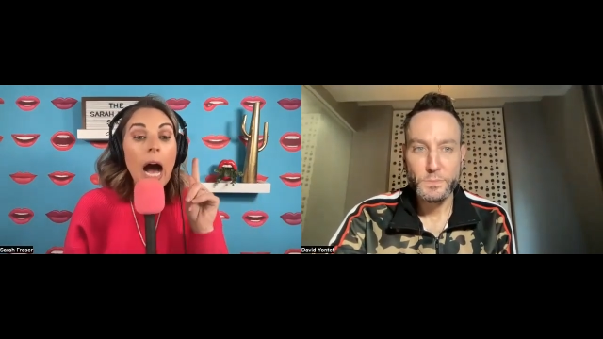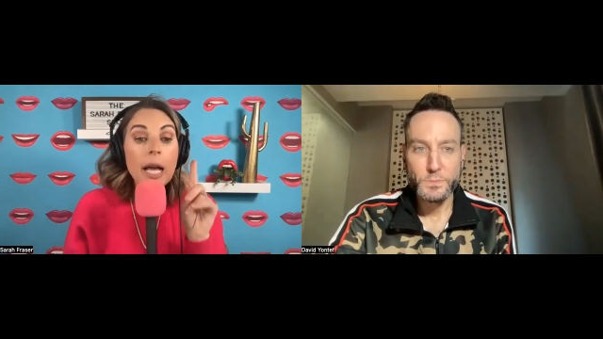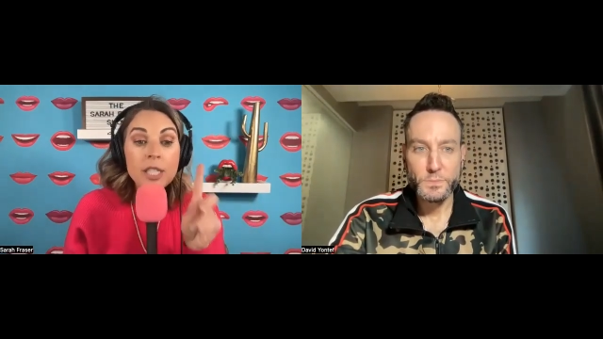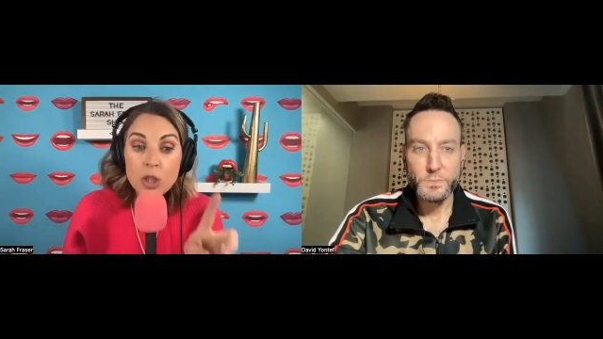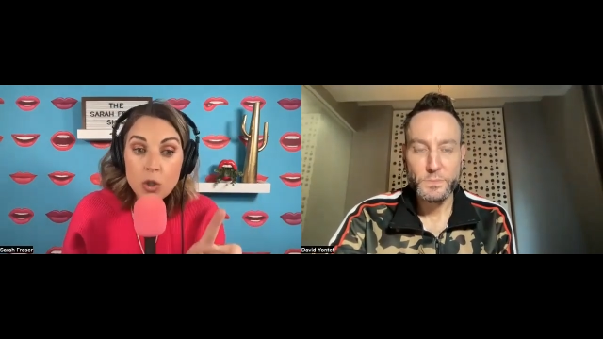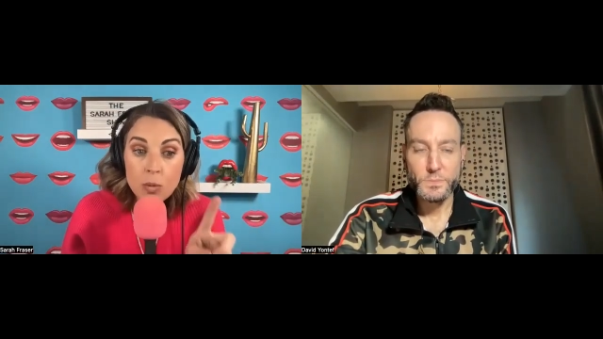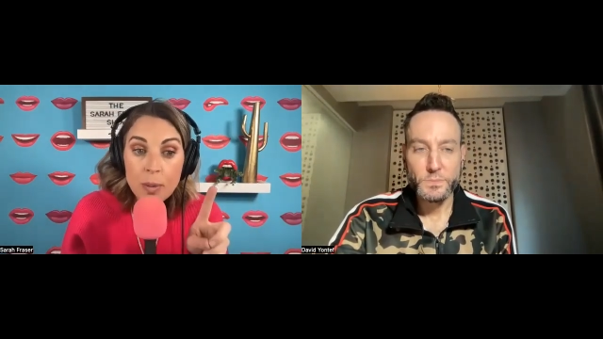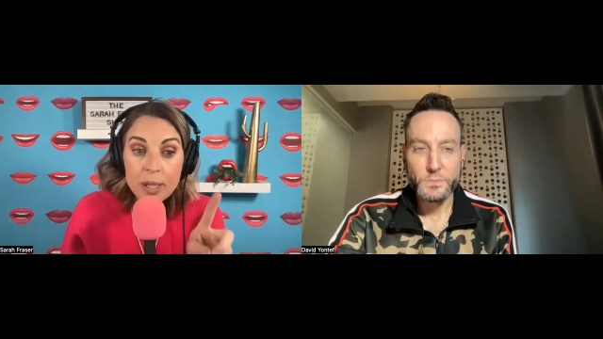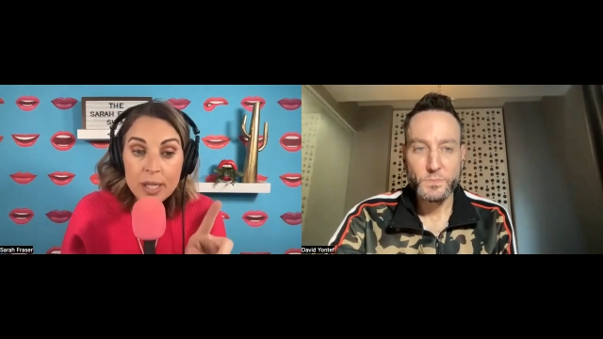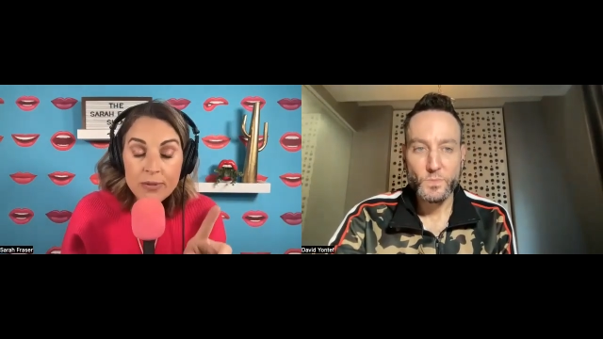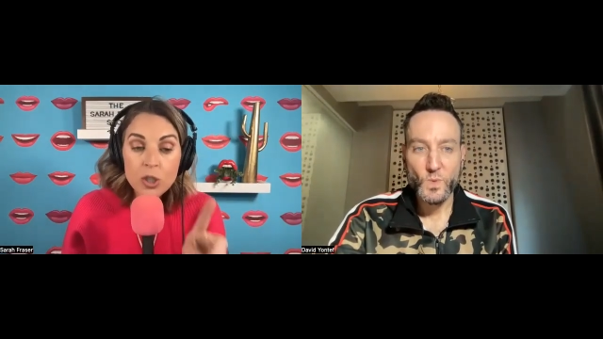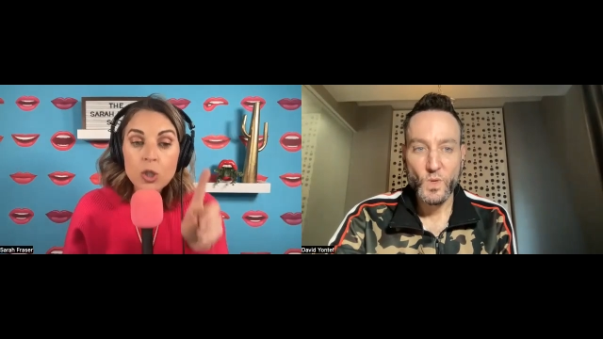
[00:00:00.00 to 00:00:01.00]
Speaker 1: I do
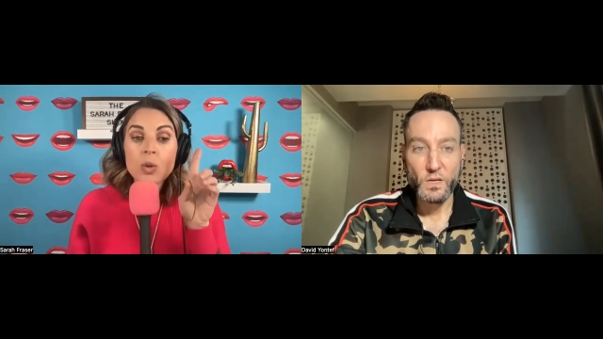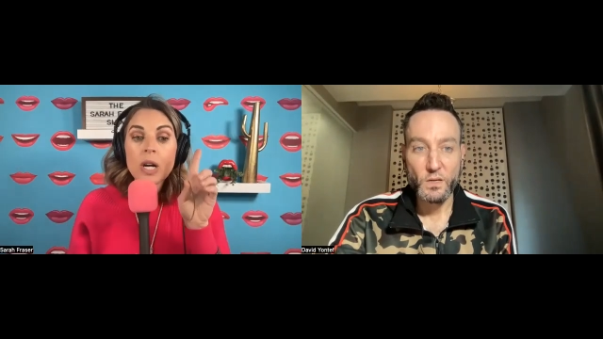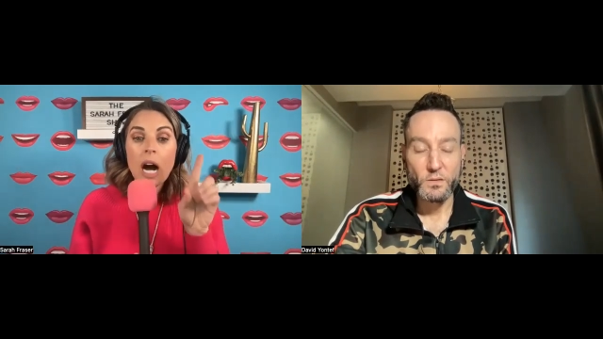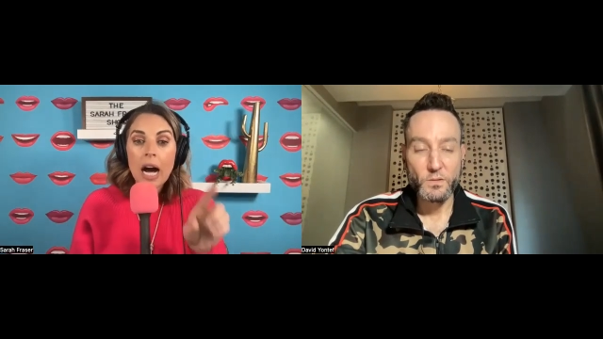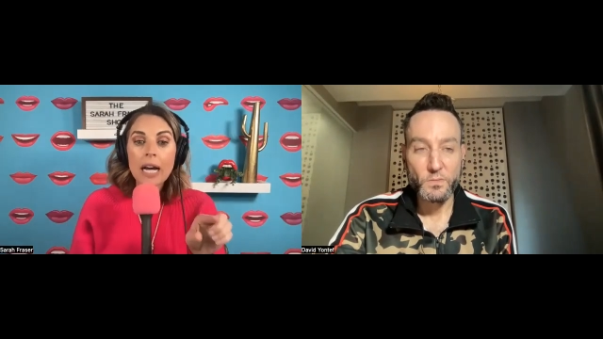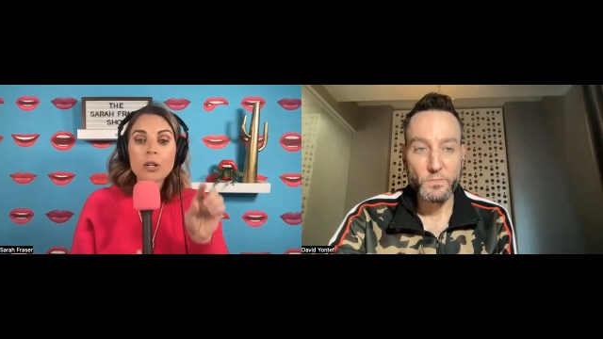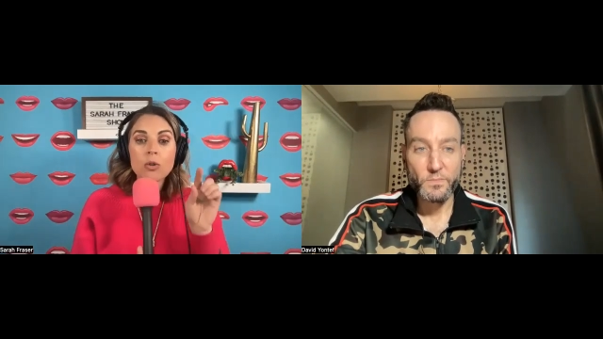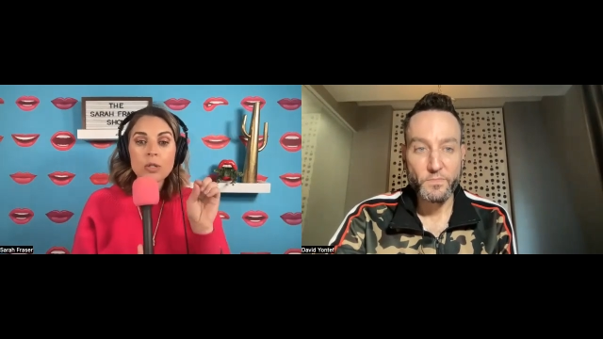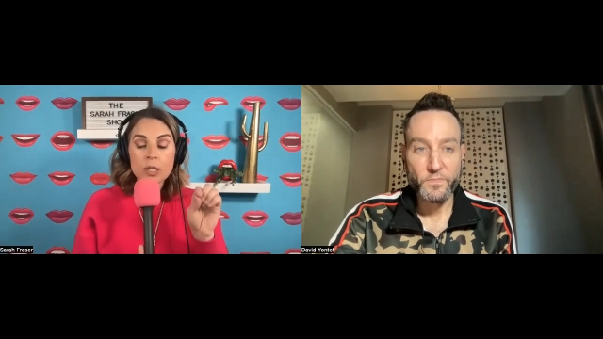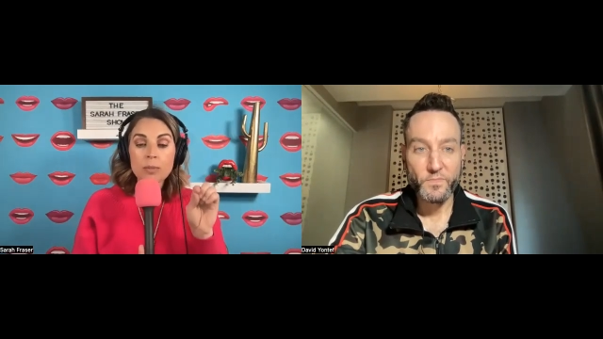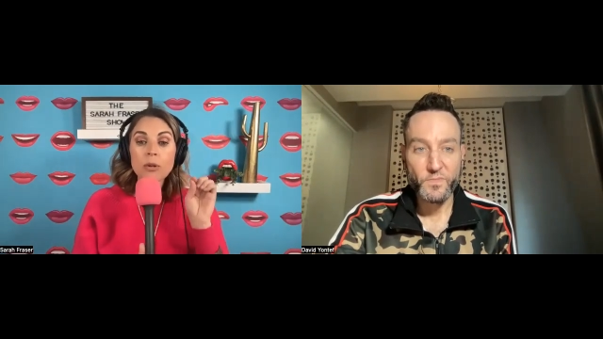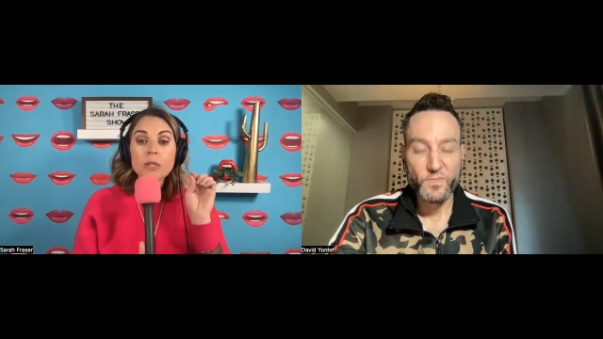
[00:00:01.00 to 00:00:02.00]
believe too. Kyle
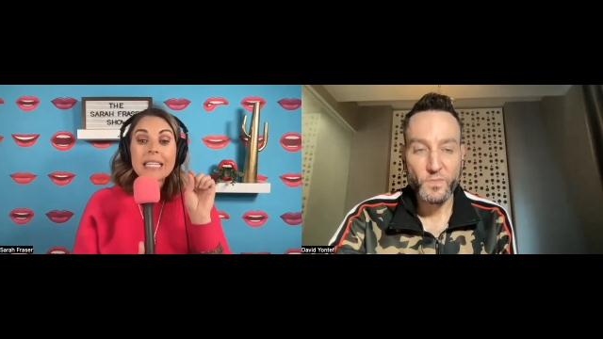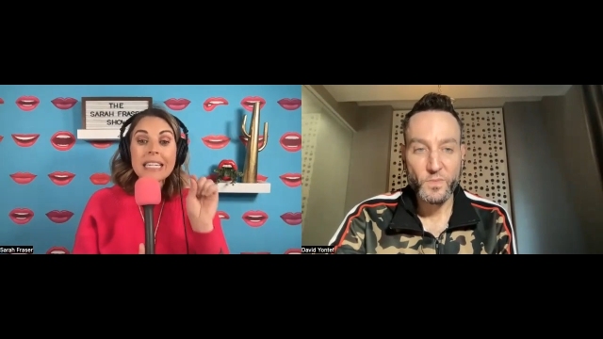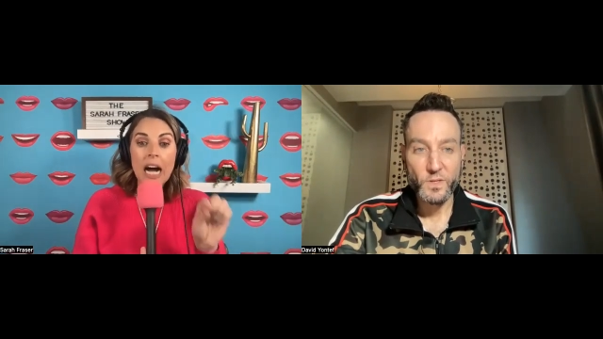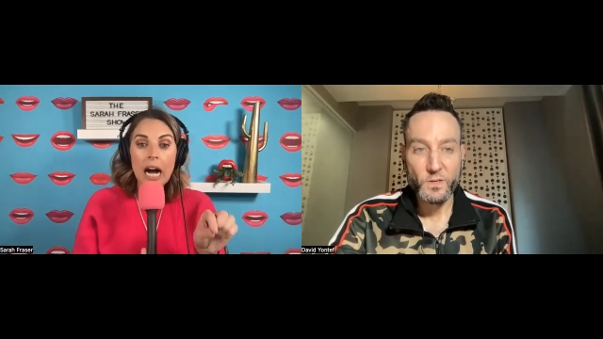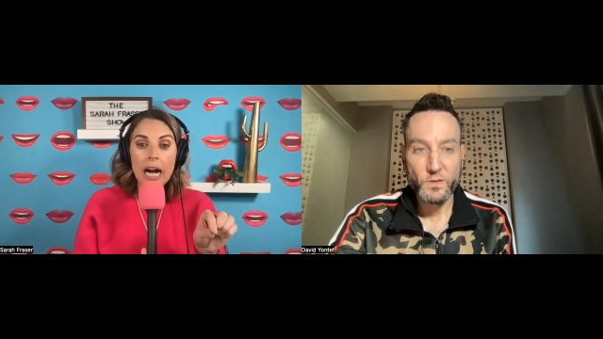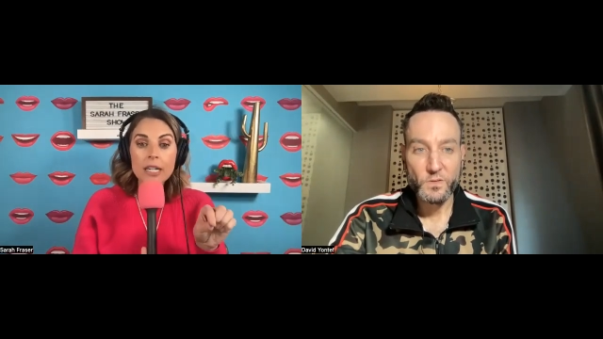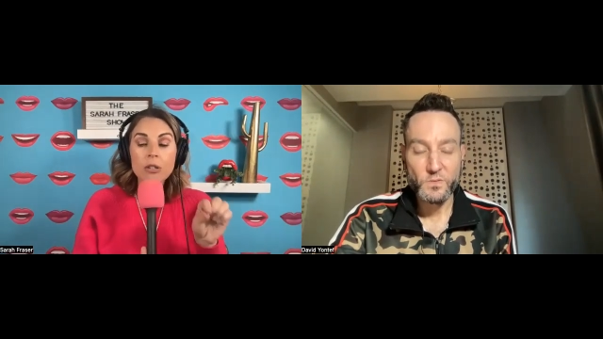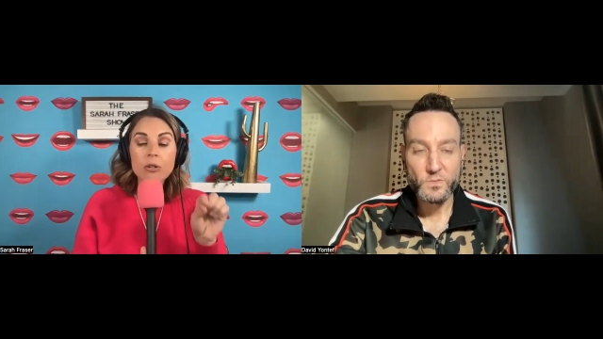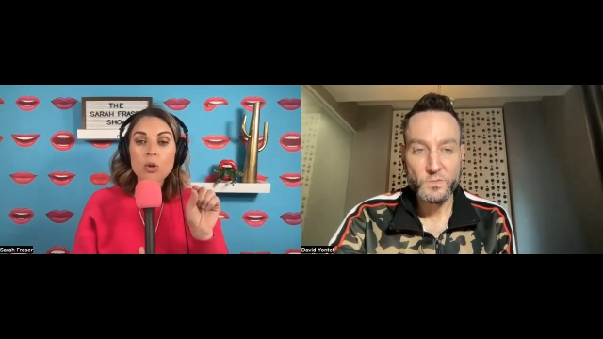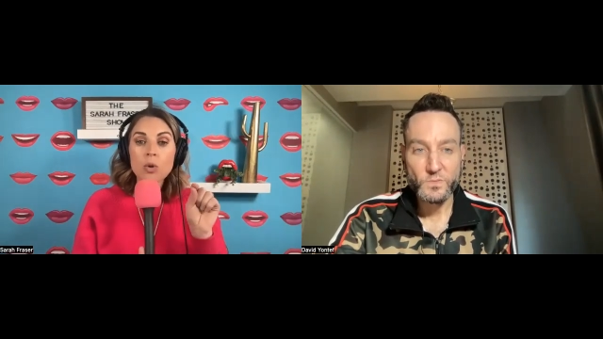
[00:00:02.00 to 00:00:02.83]
supposedly Kyle